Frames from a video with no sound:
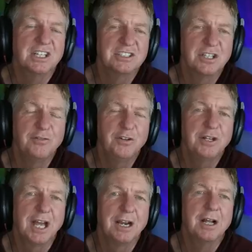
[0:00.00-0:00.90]
So if you
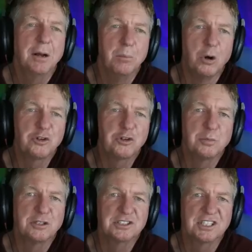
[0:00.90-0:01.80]
get
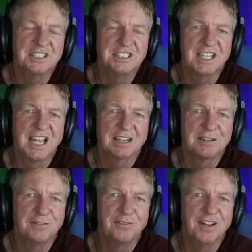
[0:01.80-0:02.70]
multiples of these
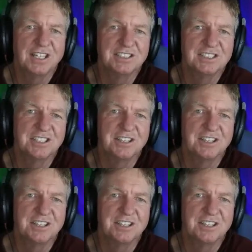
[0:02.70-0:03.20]
active phases